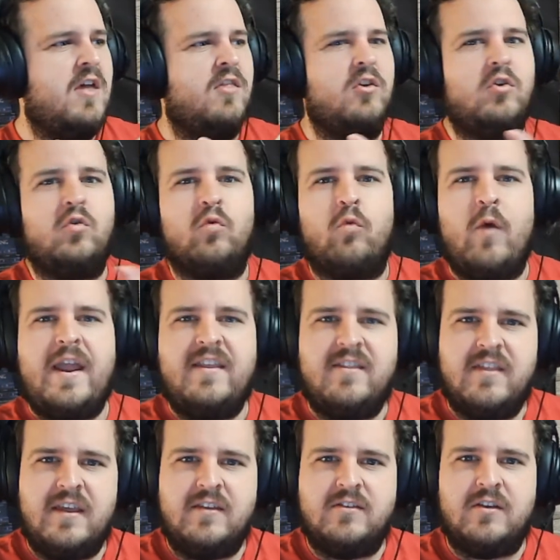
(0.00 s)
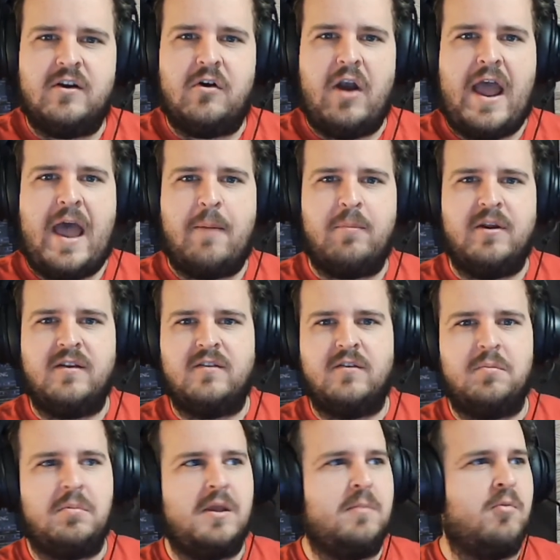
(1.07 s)
the great things that are happening
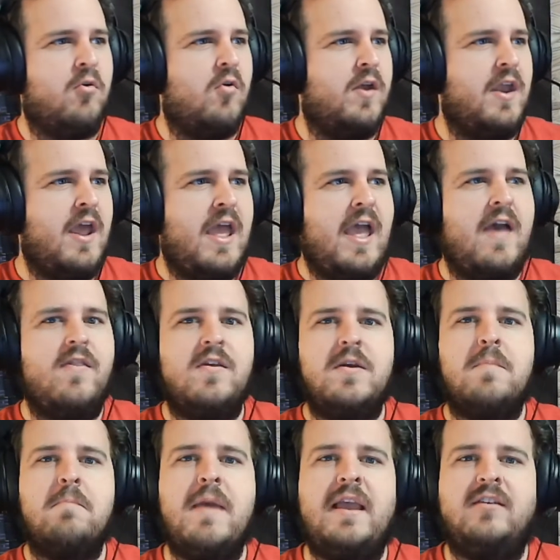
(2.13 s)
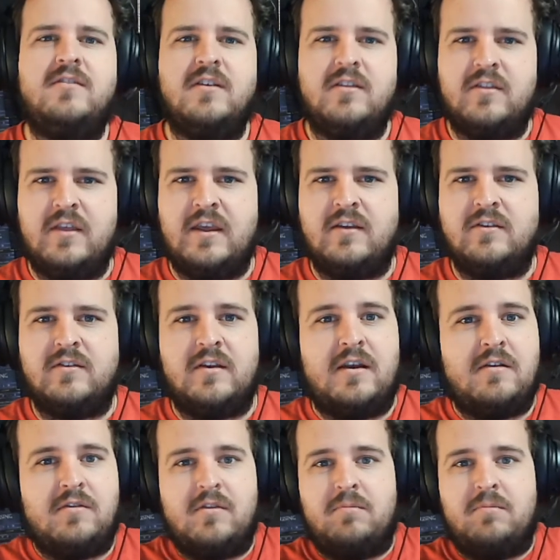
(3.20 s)
to people and the amazing things that